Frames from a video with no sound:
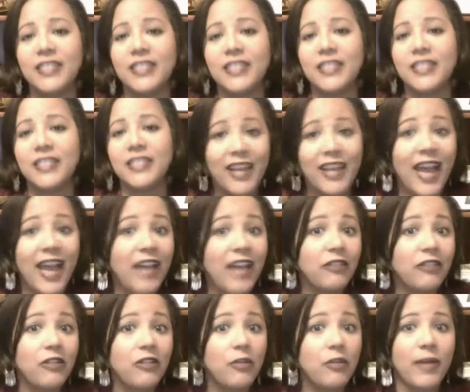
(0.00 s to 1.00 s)
Now, I don't
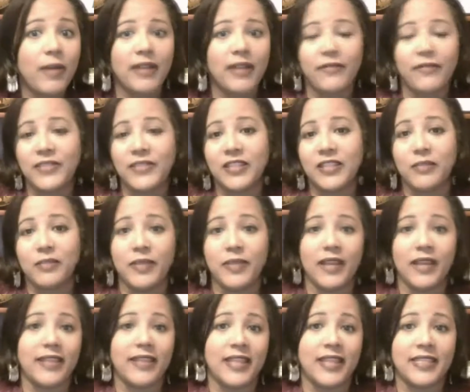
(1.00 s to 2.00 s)
know about if it's going to be
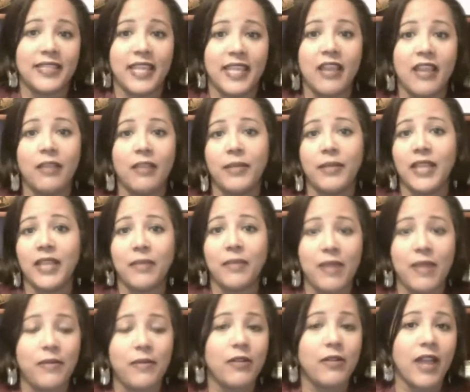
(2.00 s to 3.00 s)
on that scale. I mean, like
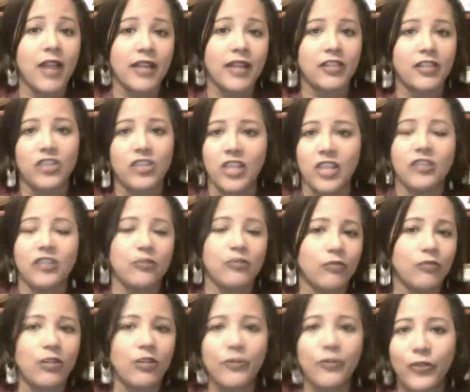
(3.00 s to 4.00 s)
maybe you're not going to change the
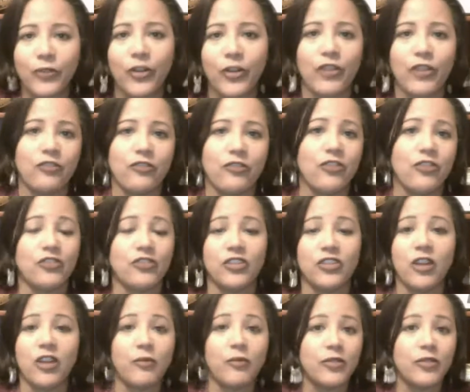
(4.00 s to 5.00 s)
world for 100 years to
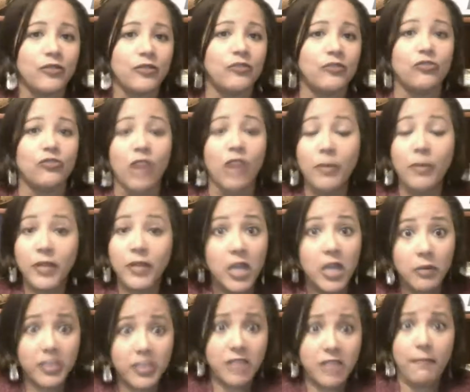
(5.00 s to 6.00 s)
come with a new drug,
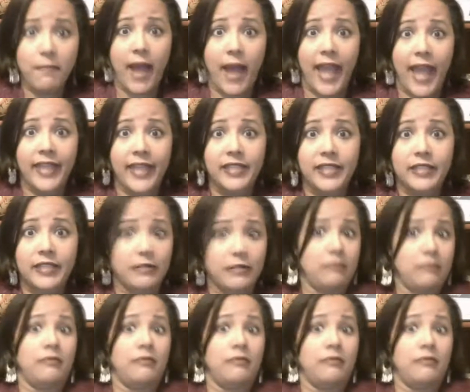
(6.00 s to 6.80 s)
but you might.